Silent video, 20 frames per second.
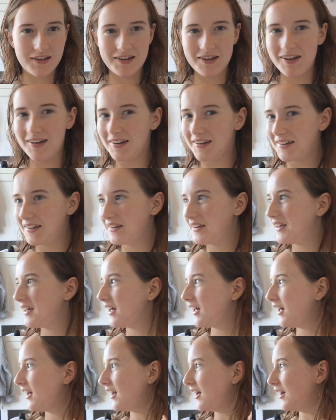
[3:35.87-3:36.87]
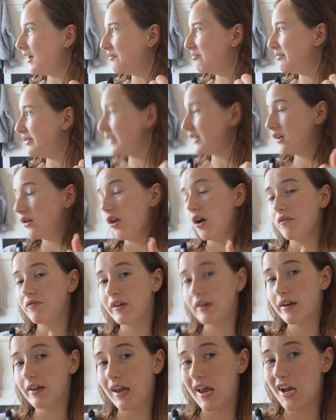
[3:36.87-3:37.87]
and a lot of
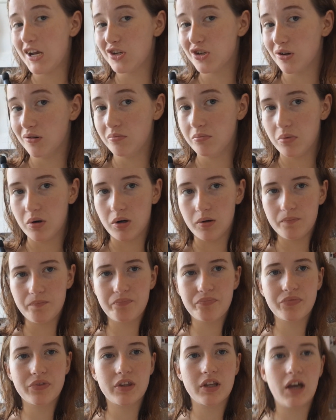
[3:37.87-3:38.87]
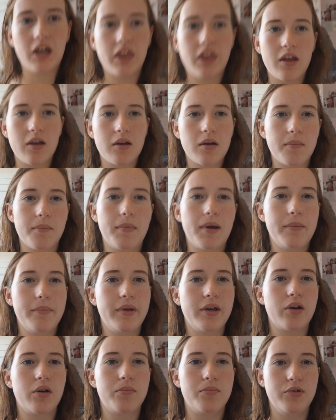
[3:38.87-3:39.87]
dedication, but I think my
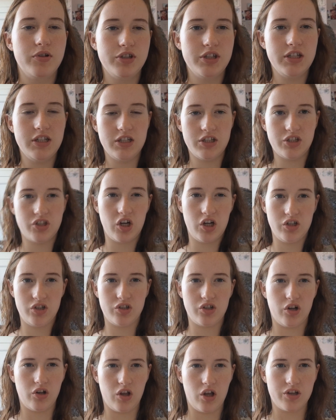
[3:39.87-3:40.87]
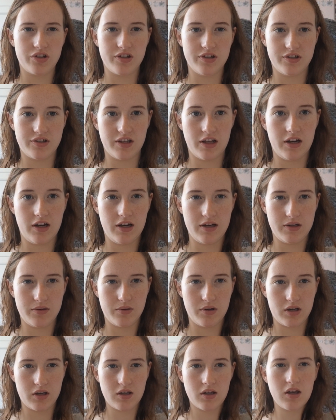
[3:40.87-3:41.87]
makeup routine has changed a lot since then
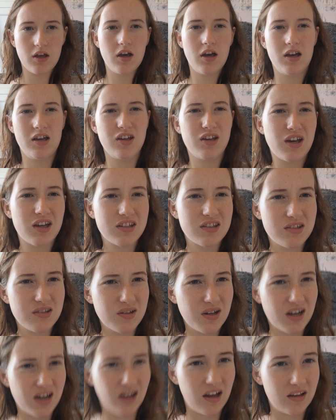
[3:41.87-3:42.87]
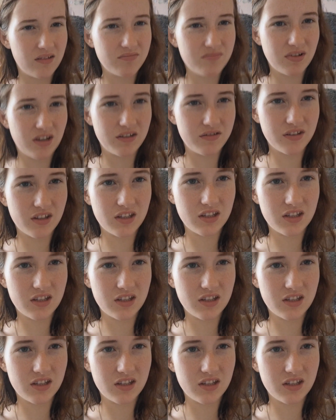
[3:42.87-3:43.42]
anyway. Are you guys too high? I feel